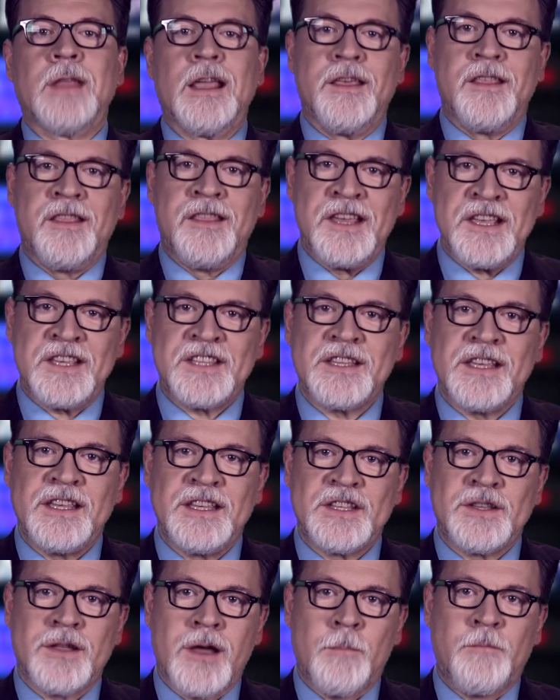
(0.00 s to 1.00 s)
This
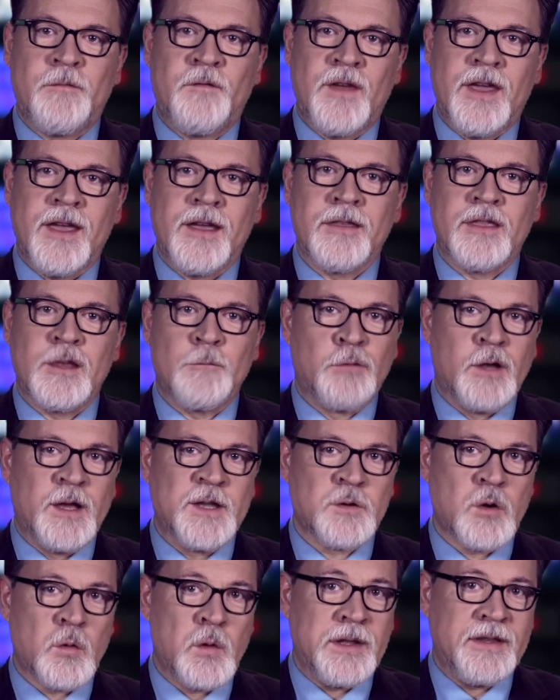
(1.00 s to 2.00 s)
is Stop Fake, the
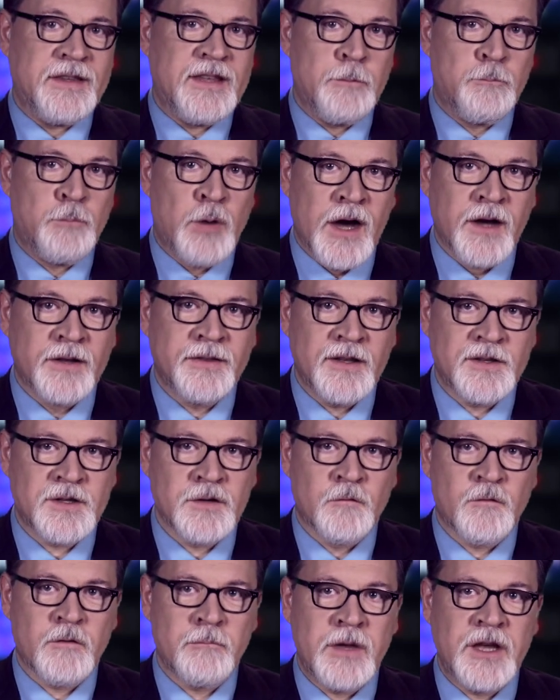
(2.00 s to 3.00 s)
place where we debunk
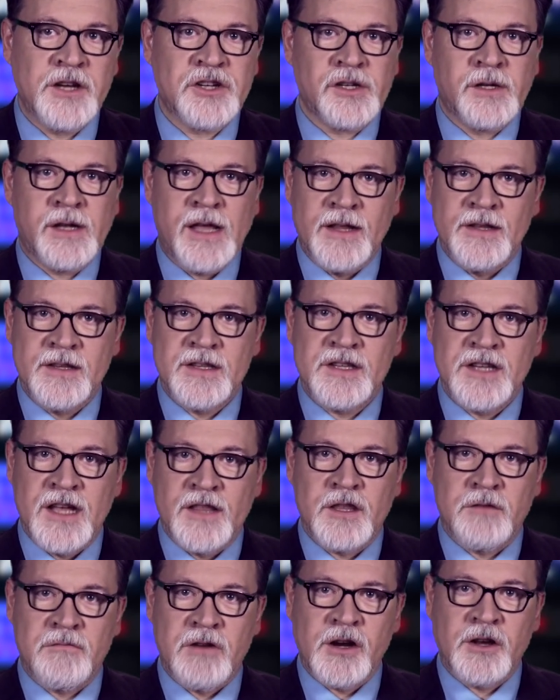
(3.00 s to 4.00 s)
disinformation and
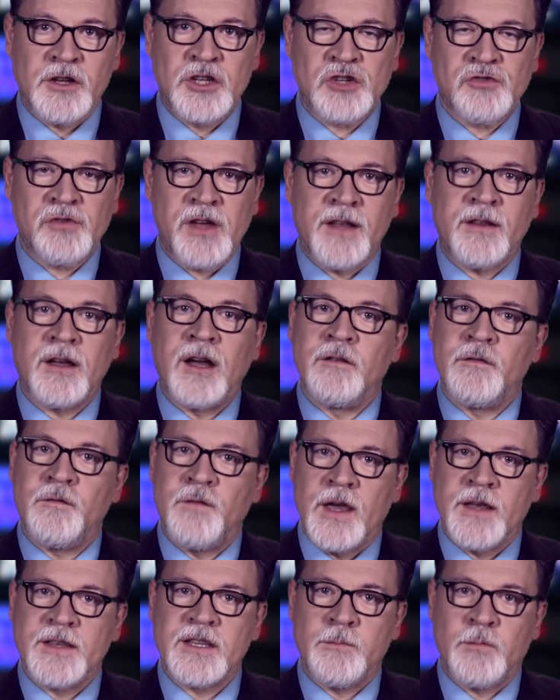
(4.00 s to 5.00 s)
set the record straight on
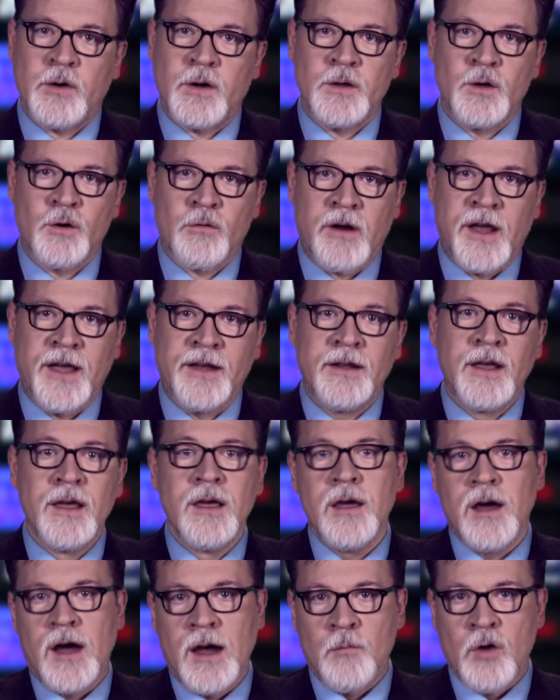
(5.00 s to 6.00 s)
fakes about Ukraine.
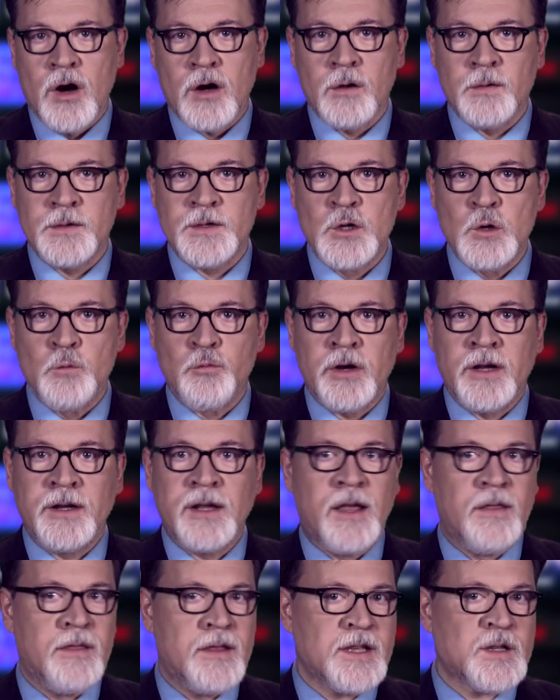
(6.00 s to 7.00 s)
I'm Marko
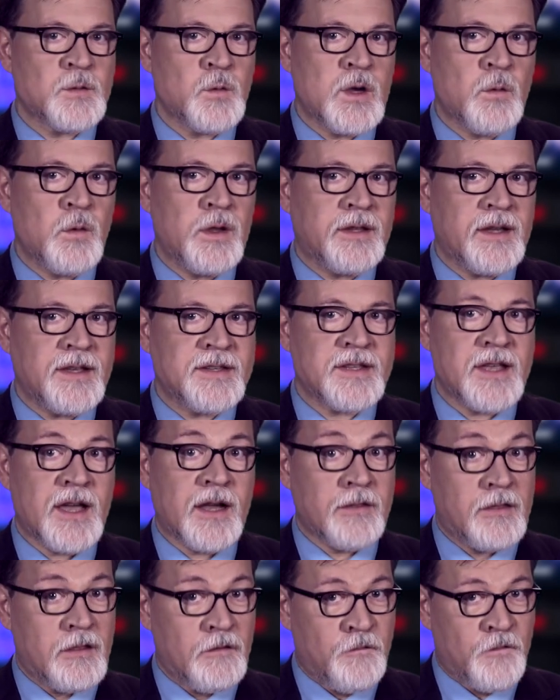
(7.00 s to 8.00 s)
Suprun, and this week we
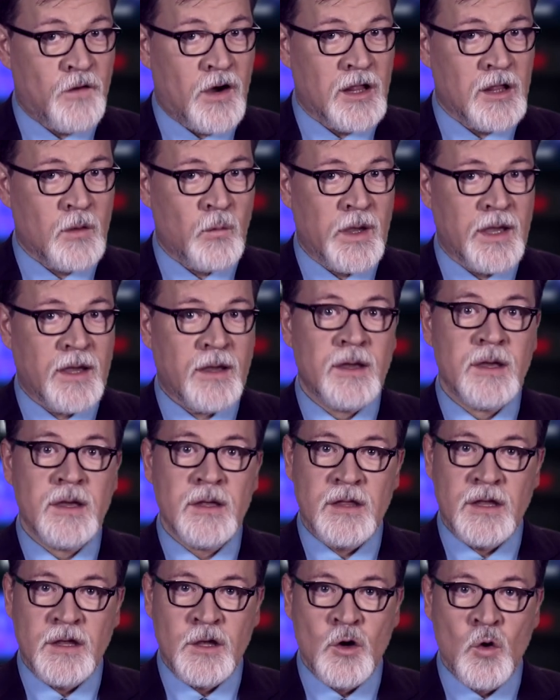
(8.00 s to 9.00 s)
dissect the following.
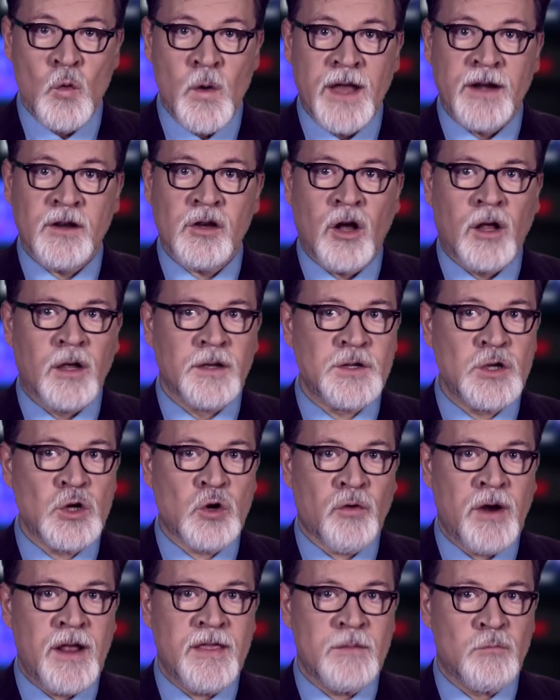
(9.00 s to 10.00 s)
The UN calls
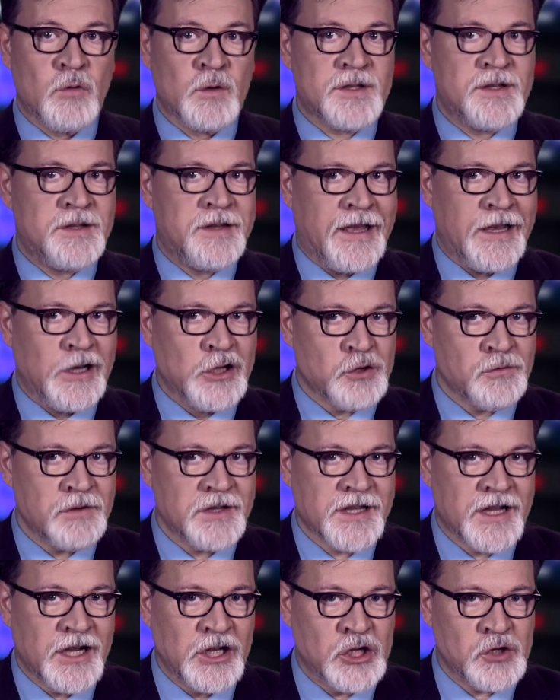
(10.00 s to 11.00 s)
Ukraine the most
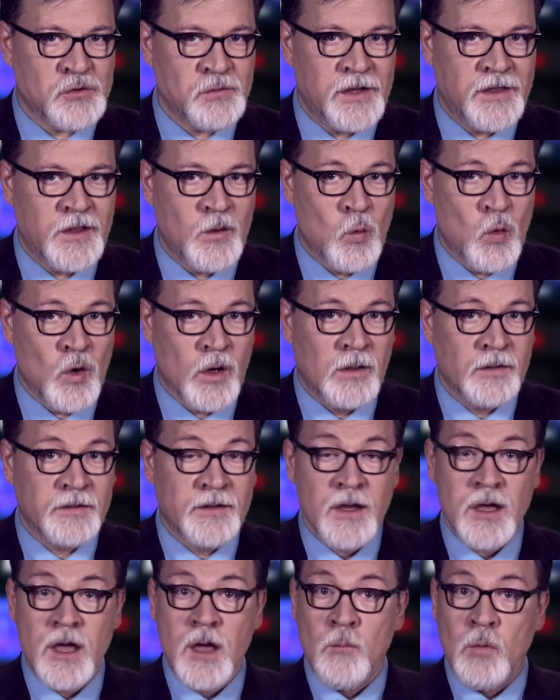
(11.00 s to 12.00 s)
dangerous country in the world.
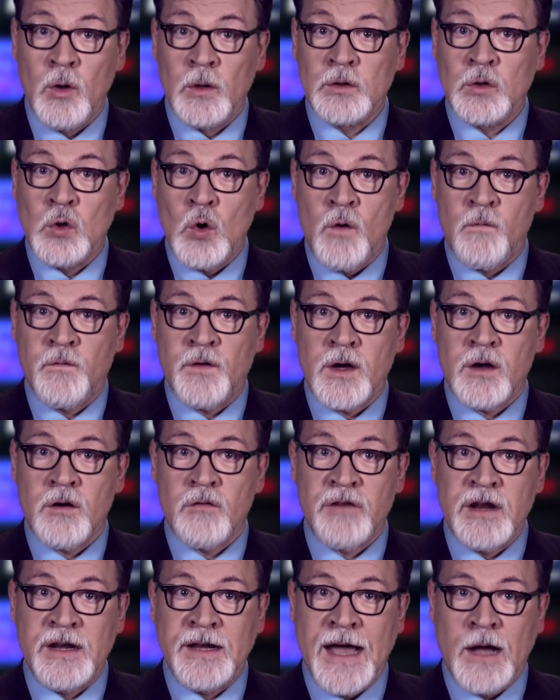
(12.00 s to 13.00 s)
Moldova
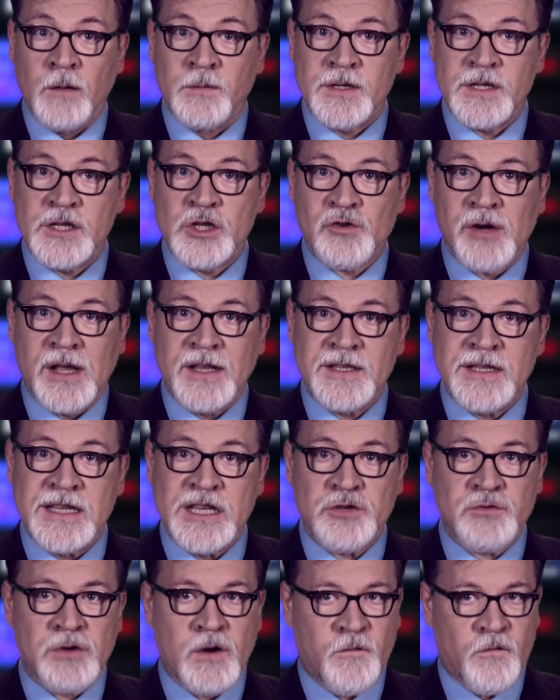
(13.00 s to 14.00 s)
renounces
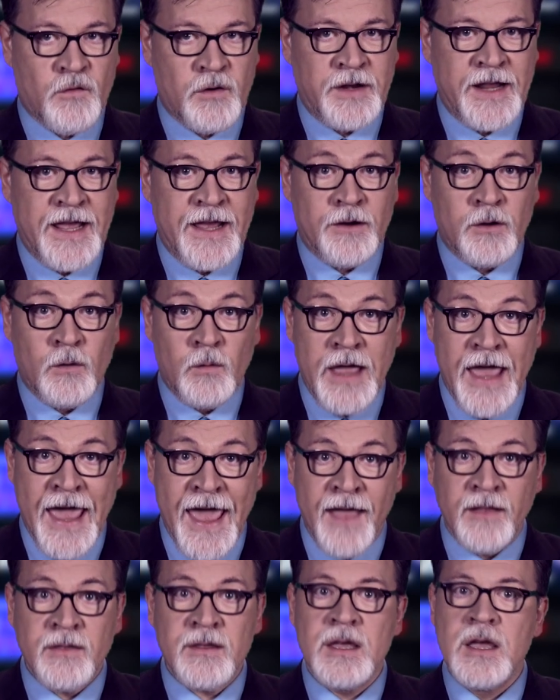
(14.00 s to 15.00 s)
Transnistria for NATO.
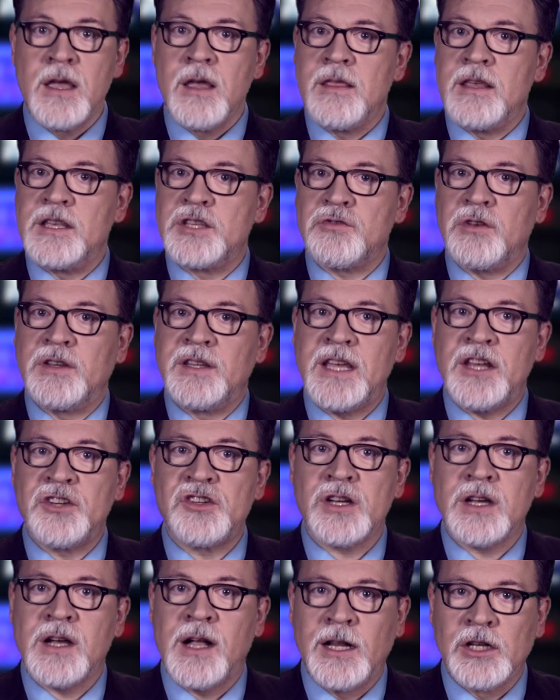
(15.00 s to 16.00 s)
And the
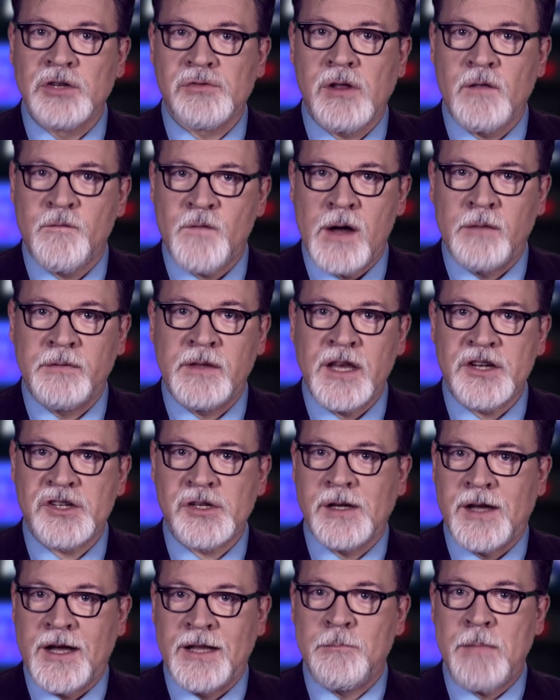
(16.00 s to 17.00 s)
Strategic Cultural
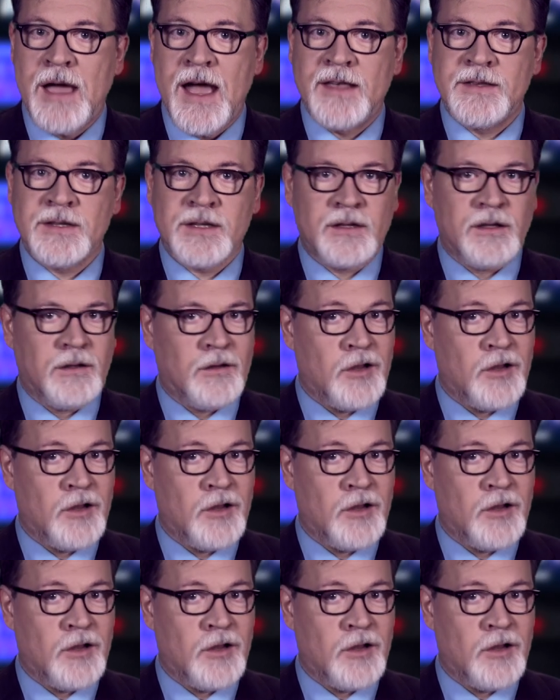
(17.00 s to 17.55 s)
Foundation unmasked.